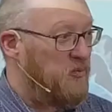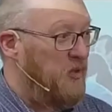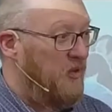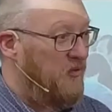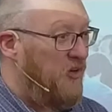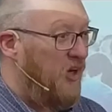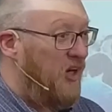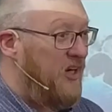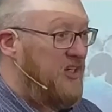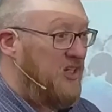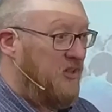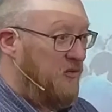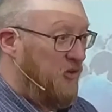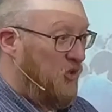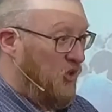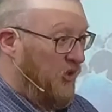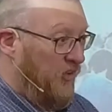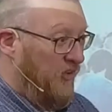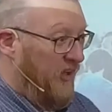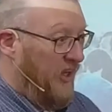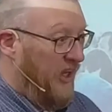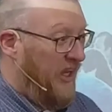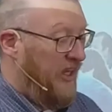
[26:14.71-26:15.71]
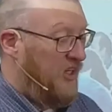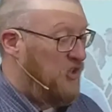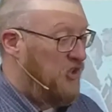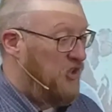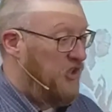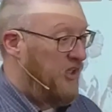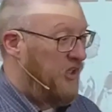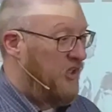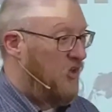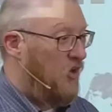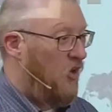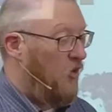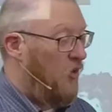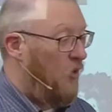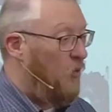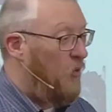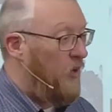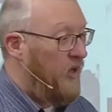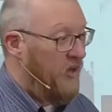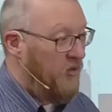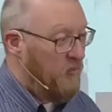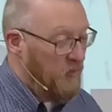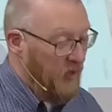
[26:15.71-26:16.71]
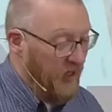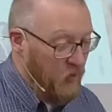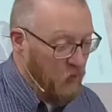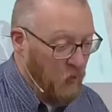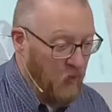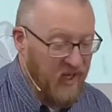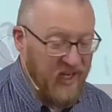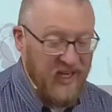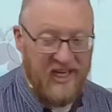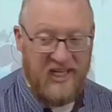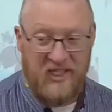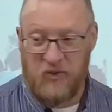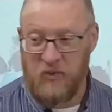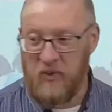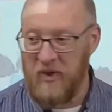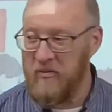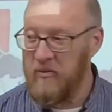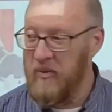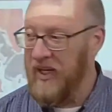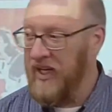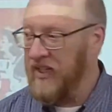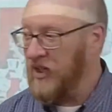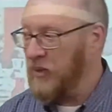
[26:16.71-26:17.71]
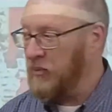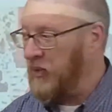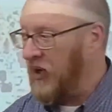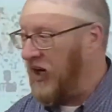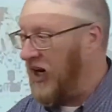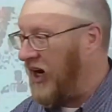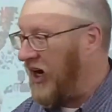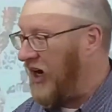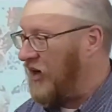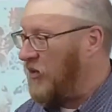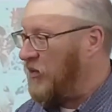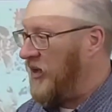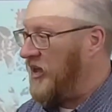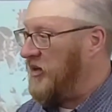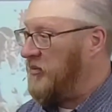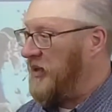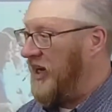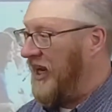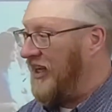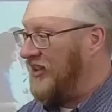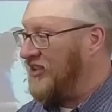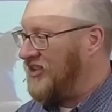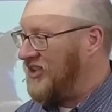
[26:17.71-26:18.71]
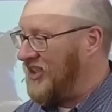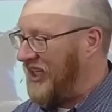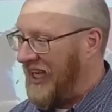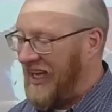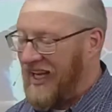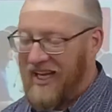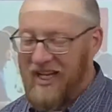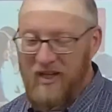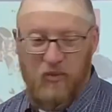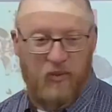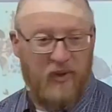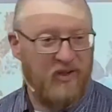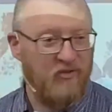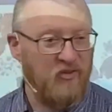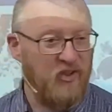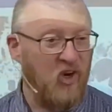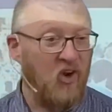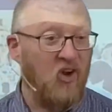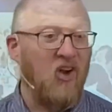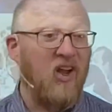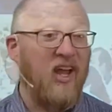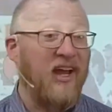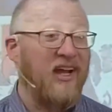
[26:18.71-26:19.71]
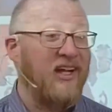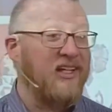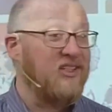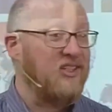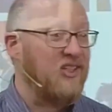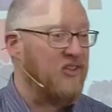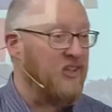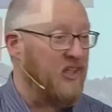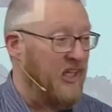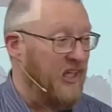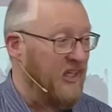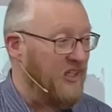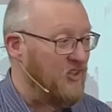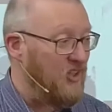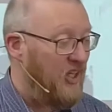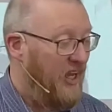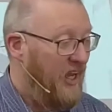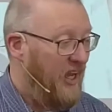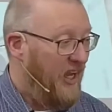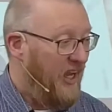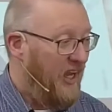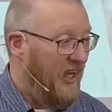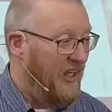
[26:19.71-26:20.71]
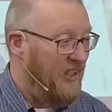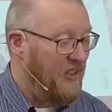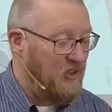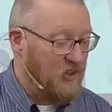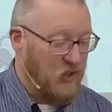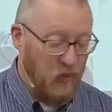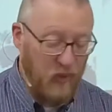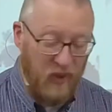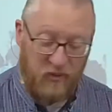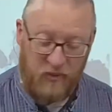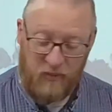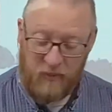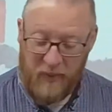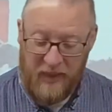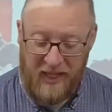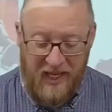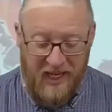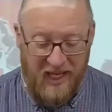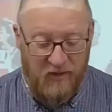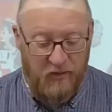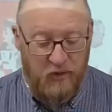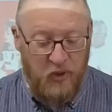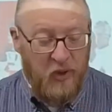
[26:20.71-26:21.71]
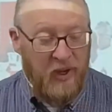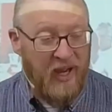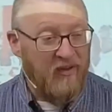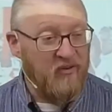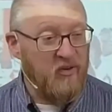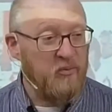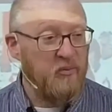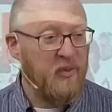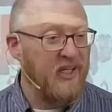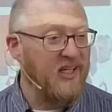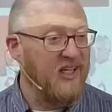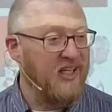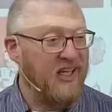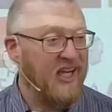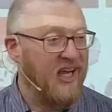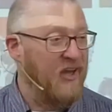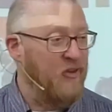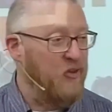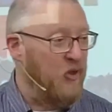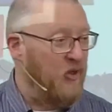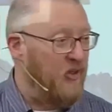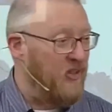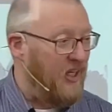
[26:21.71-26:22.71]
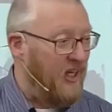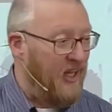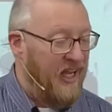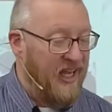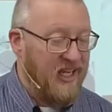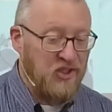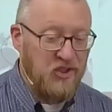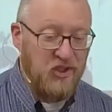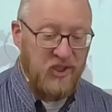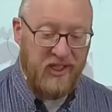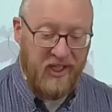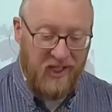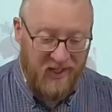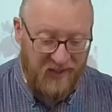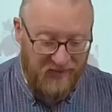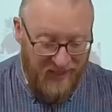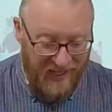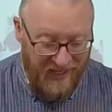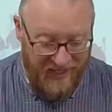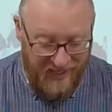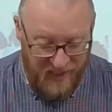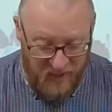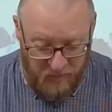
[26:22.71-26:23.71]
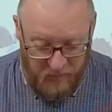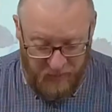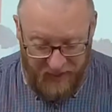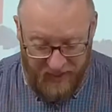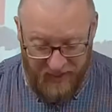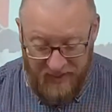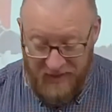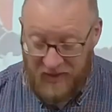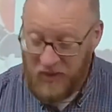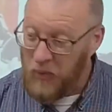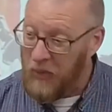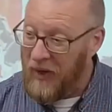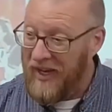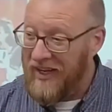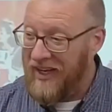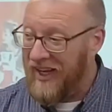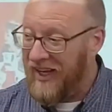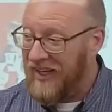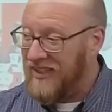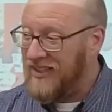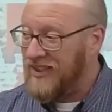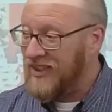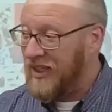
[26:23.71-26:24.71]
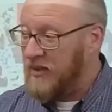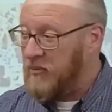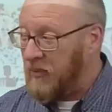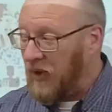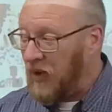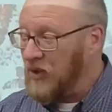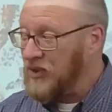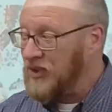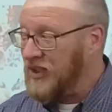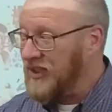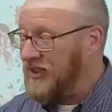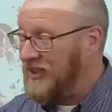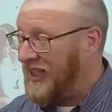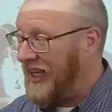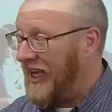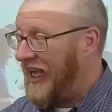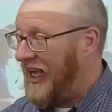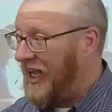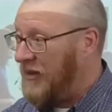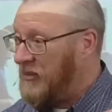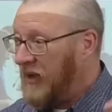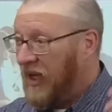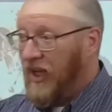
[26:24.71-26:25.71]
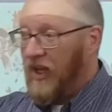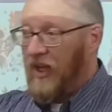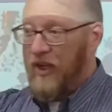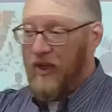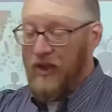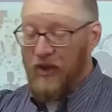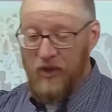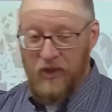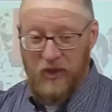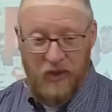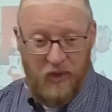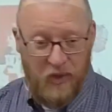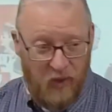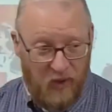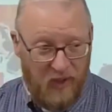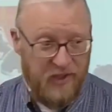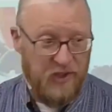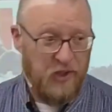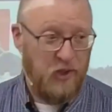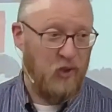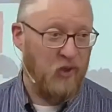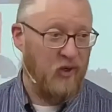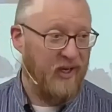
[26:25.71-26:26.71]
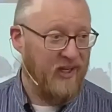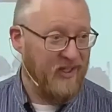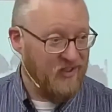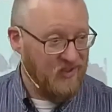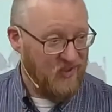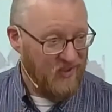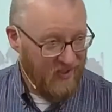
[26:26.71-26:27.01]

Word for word: very difficult in the last year, although we have made ways. We've been at the park, we have been outside, we have done all kinds of things. And so if, if you haven't been together in the last year, that has been, quite honestly, most of the time, your choice